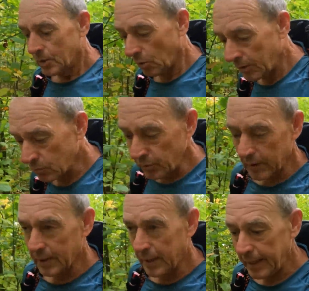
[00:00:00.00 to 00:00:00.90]
So it
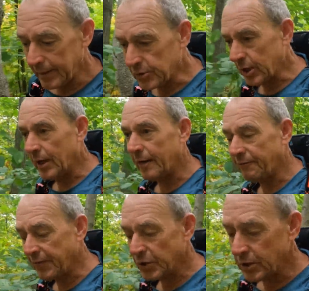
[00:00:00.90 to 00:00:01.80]
really is an
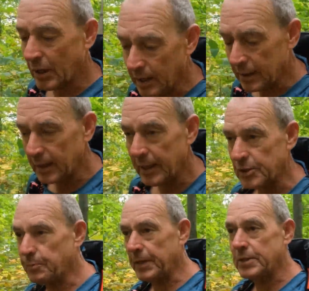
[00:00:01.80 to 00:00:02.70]
efficient and
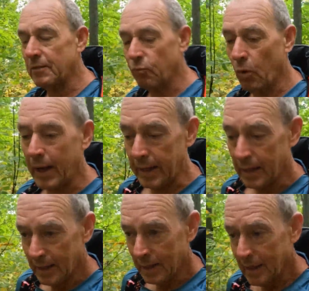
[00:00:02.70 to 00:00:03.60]
inexpensive way
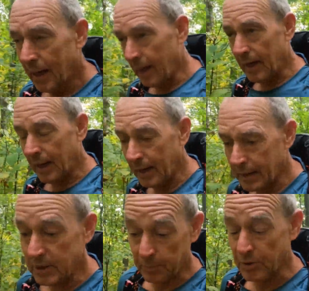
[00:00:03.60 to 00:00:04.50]

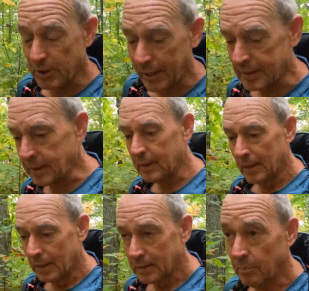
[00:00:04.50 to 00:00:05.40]
to protect
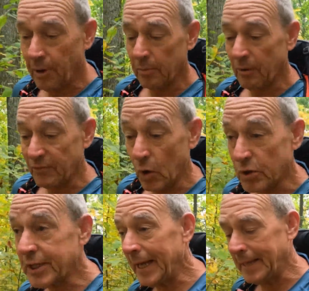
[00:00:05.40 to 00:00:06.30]
the bottom of
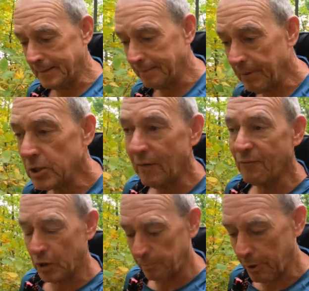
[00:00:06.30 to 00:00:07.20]
your tent. It's a
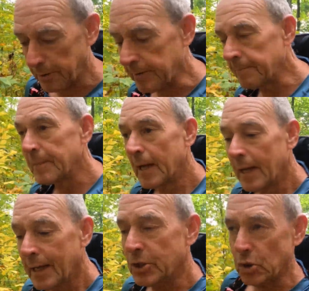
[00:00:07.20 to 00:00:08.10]
footprint.
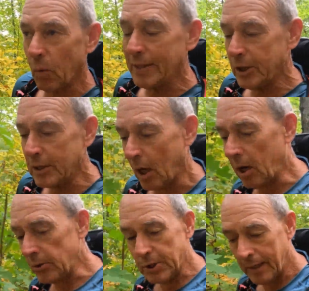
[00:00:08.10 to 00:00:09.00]
It's
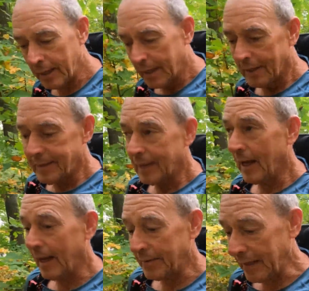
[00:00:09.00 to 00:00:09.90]
$20
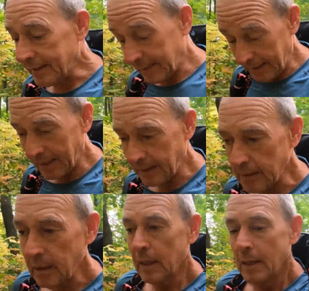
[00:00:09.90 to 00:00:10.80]
the
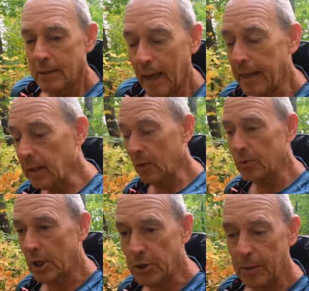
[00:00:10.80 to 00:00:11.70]
Canadian. That
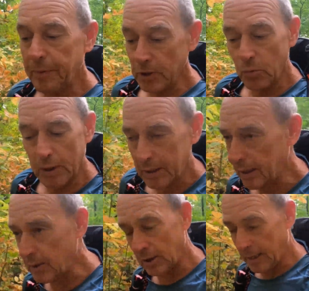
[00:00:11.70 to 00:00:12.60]
includes shipping to a
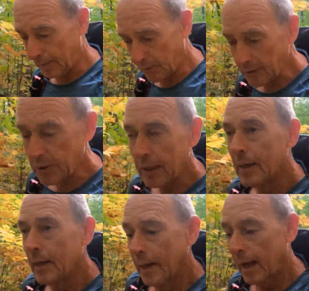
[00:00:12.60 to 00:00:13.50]
Canadian address.
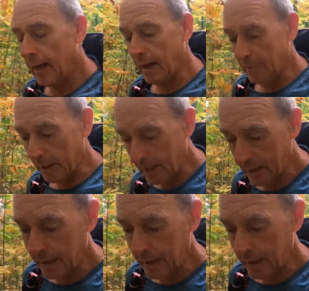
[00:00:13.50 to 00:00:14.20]
And